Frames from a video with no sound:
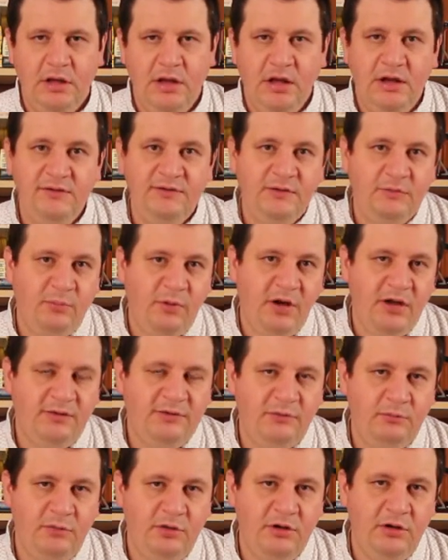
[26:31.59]
Is it
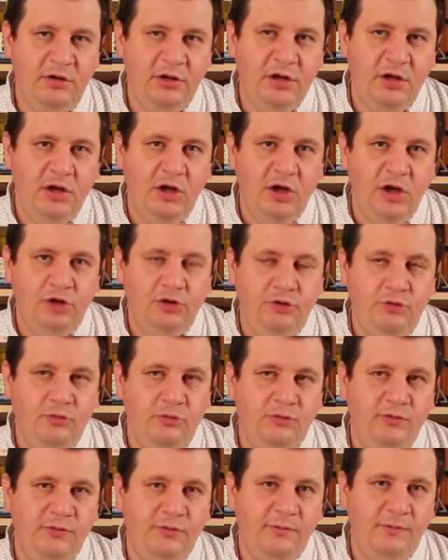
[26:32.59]
possible
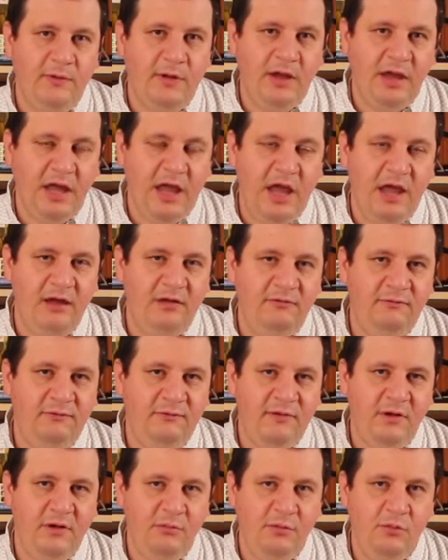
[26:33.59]
to have
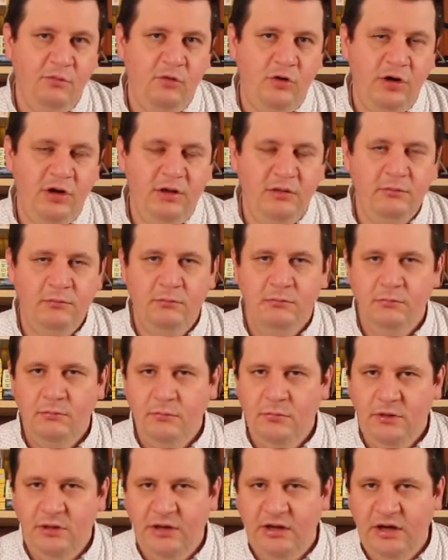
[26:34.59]
a memory
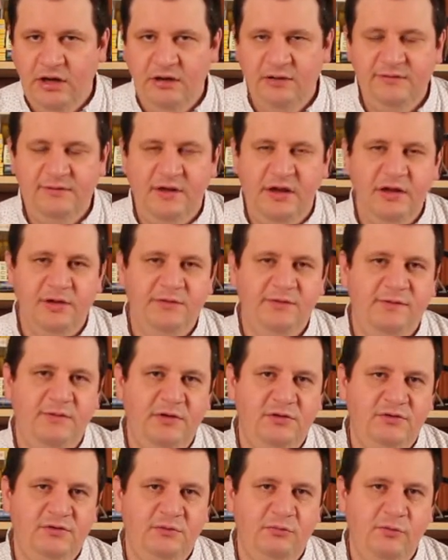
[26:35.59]
in any science
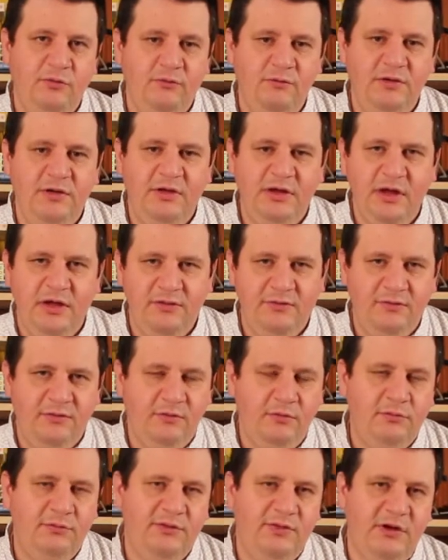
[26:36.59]
fiction movie? Yes,
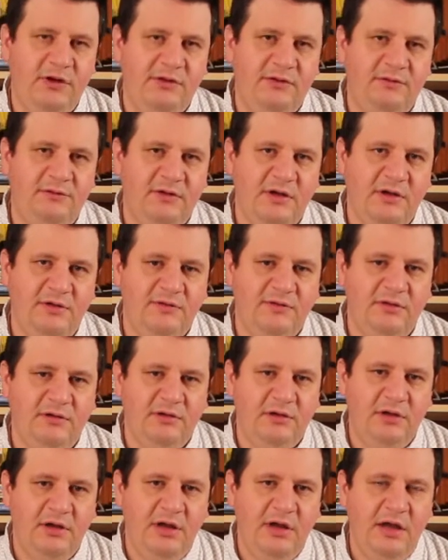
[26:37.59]
those are discussed.
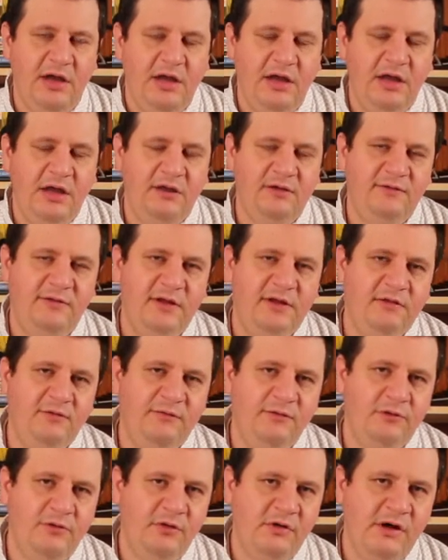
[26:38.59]
Is that a
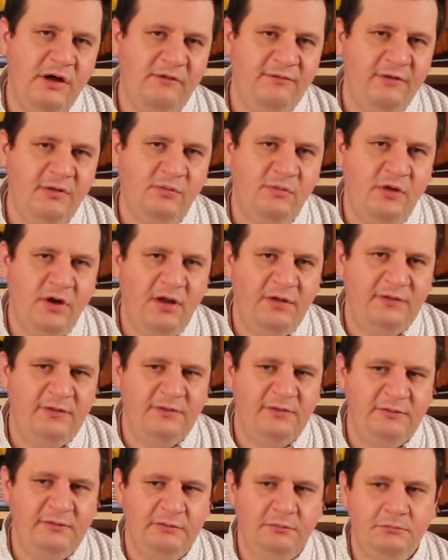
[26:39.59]
photographic
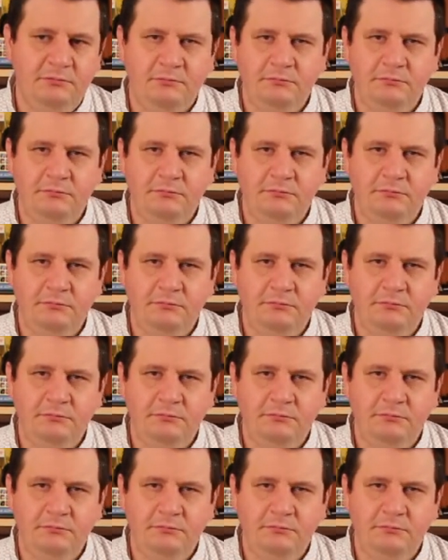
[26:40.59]
process?